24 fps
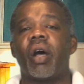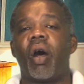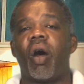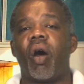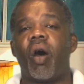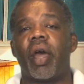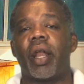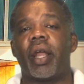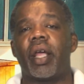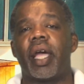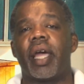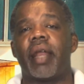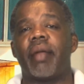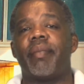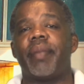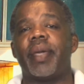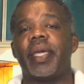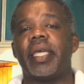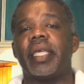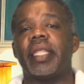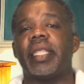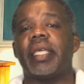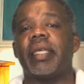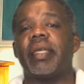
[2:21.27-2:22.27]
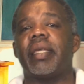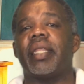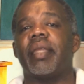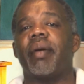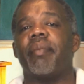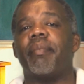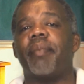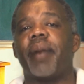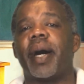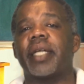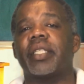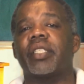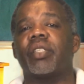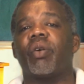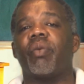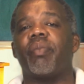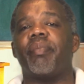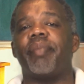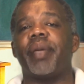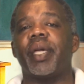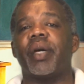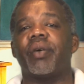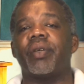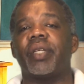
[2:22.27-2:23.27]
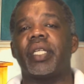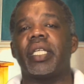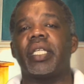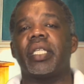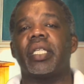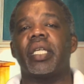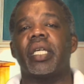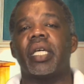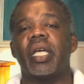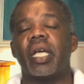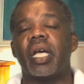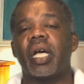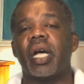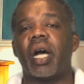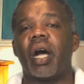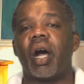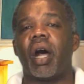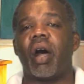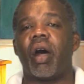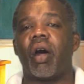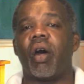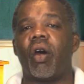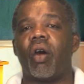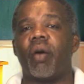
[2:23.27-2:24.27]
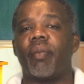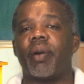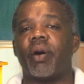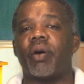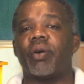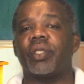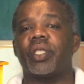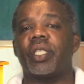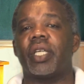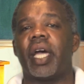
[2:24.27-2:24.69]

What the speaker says: on are going to be the muscle building hormones.